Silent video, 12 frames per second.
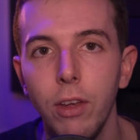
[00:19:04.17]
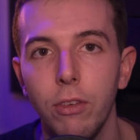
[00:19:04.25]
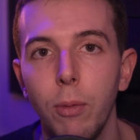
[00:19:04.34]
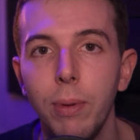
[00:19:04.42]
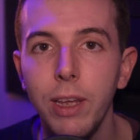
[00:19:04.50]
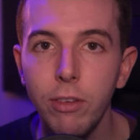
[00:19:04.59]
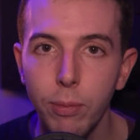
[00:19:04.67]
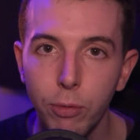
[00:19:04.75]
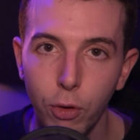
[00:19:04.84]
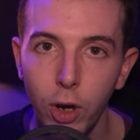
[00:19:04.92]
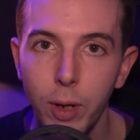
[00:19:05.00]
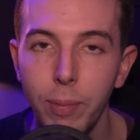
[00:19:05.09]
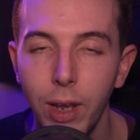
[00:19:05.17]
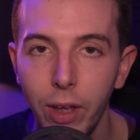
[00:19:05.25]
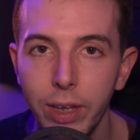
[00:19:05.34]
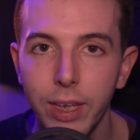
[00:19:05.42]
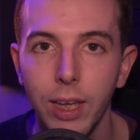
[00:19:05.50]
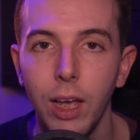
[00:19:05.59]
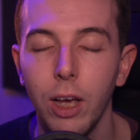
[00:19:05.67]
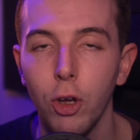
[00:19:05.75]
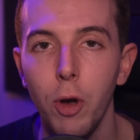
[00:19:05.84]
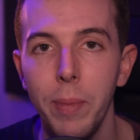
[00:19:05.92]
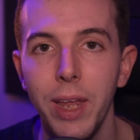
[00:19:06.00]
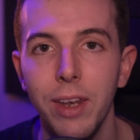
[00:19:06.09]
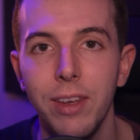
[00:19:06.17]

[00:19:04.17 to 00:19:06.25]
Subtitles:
So please subscribe, like, comment,